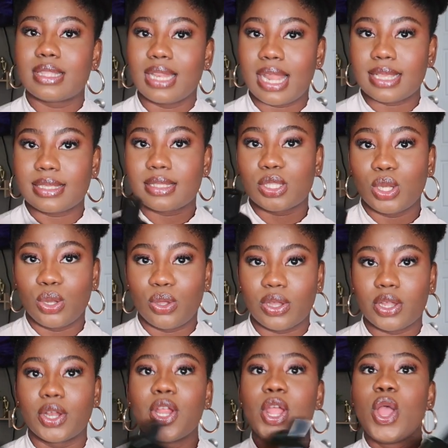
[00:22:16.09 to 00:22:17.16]
lasts
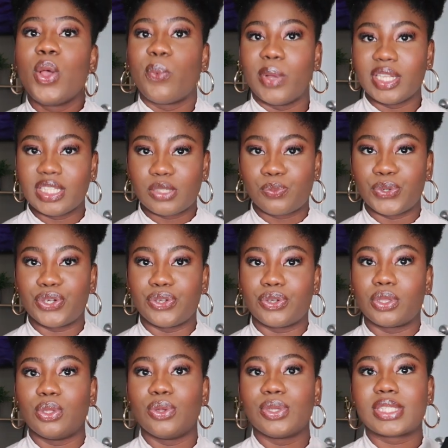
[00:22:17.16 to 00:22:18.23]
longer when sprayed
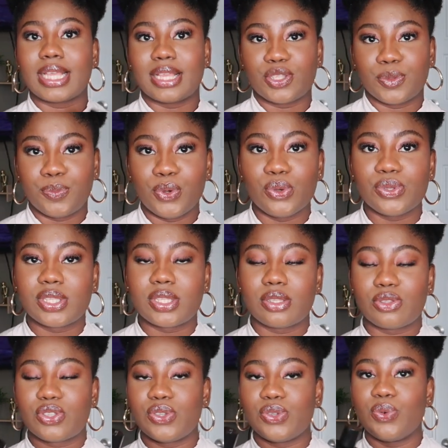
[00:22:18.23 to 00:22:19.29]
on clothes as
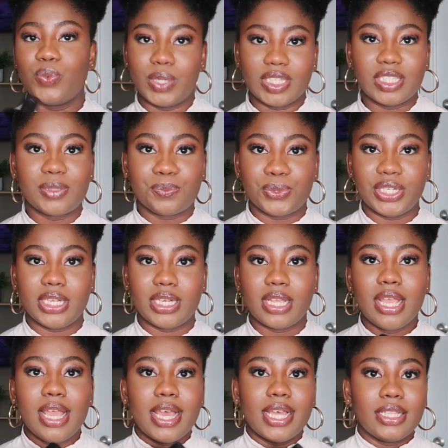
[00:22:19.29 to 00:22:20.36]
opposed to when
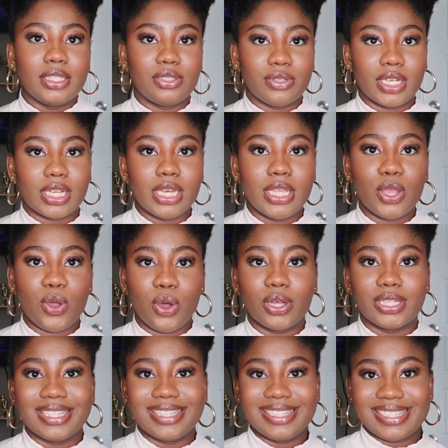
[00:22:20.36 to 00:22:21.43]
sprayed directly
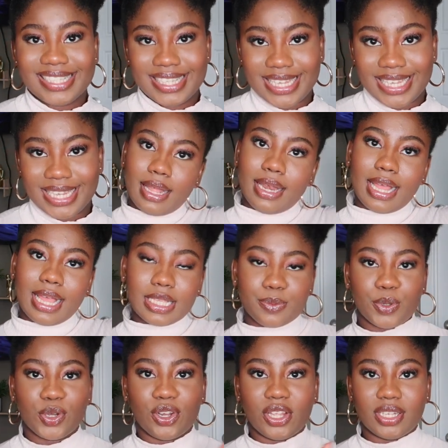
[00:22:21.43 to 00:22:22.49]
on skin. And
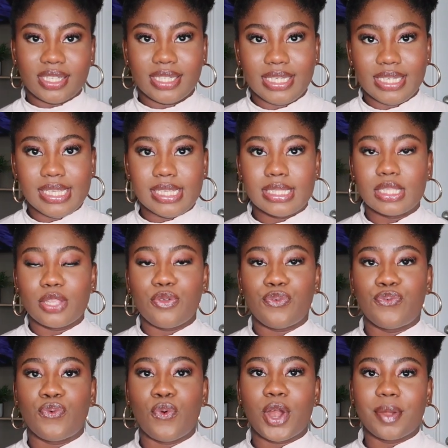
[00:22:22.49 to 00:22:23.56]
last but not the least,
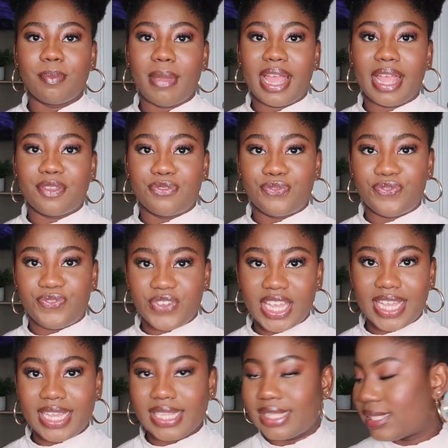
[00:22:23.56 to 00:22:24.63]
for my
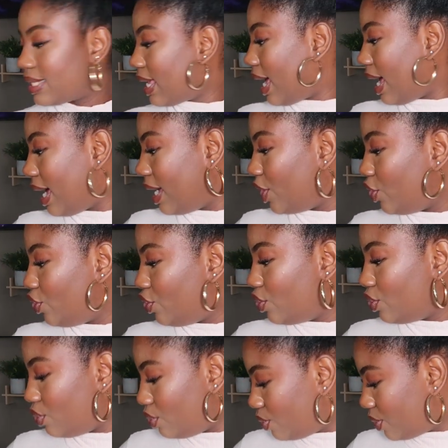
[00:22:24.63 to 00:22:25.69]
feet, I
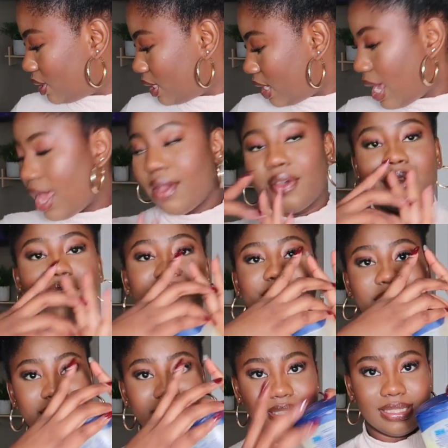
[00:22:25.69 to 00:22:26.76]
use
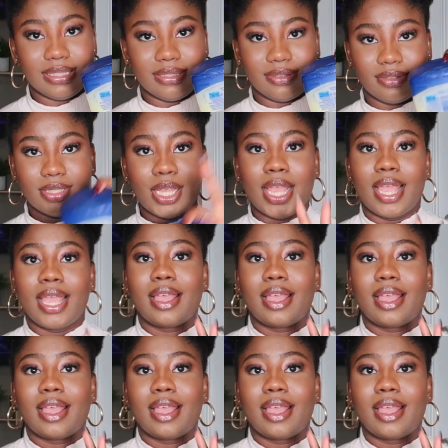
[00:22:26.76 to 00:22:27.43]
Vaseline